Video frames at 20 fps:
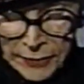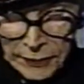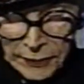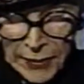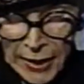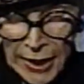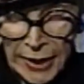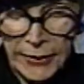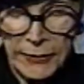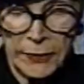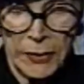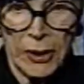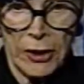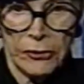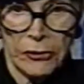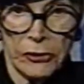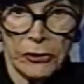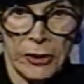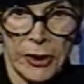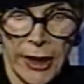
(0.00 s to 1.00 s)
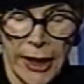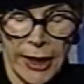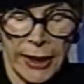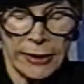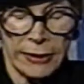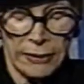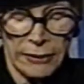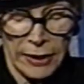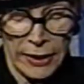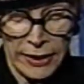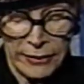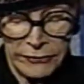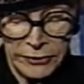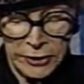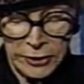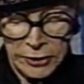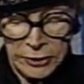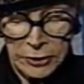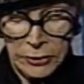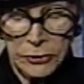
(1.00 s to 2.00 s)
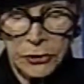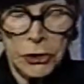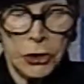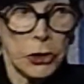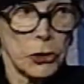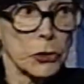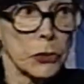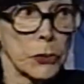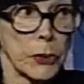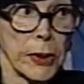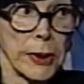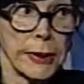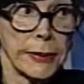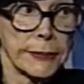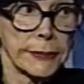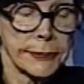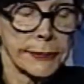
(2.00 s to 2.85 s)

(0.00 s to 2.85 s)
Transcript: My mother had 11 children.